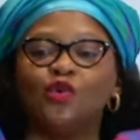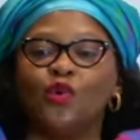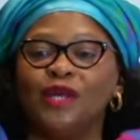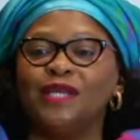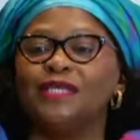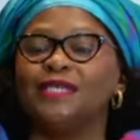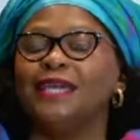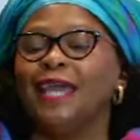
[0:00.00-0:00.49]

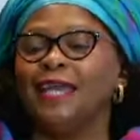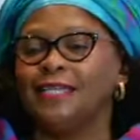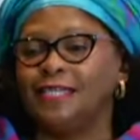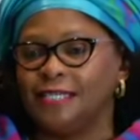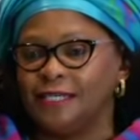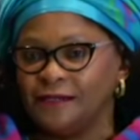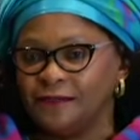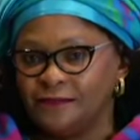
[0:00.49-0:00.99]

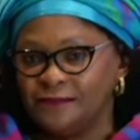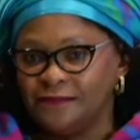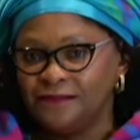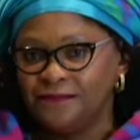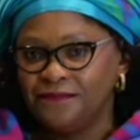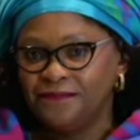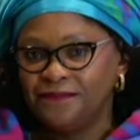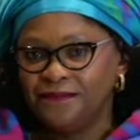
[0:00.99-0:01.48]
2018
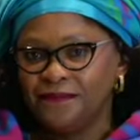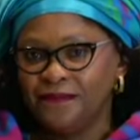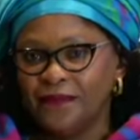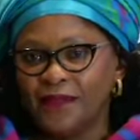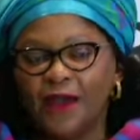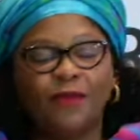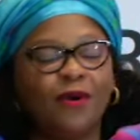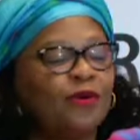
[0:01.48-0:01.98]

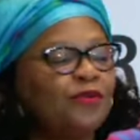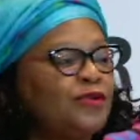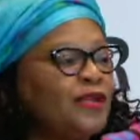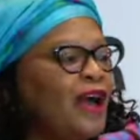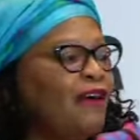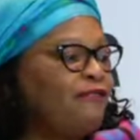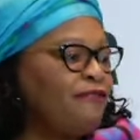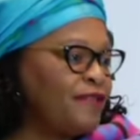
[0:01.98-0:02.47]
about
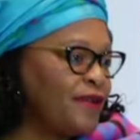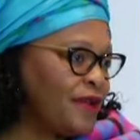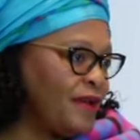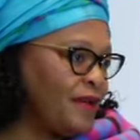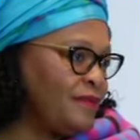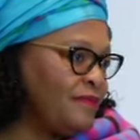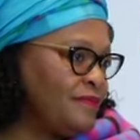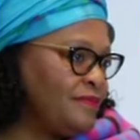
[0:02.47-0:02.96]
Africa.